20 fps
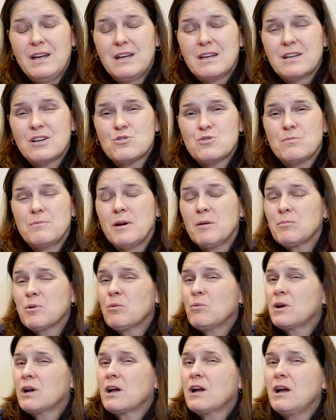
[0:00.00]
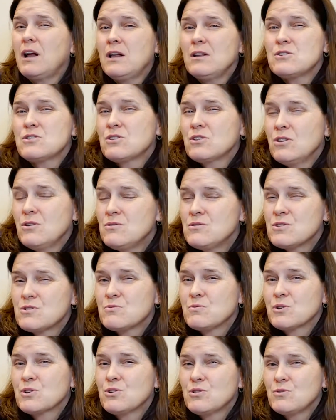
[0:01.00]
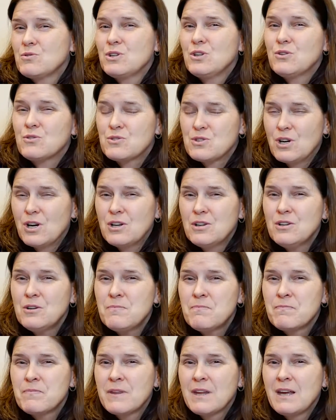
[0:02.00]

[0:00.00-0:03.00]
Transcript: Because remember, when a college coach is recruiting your daughter,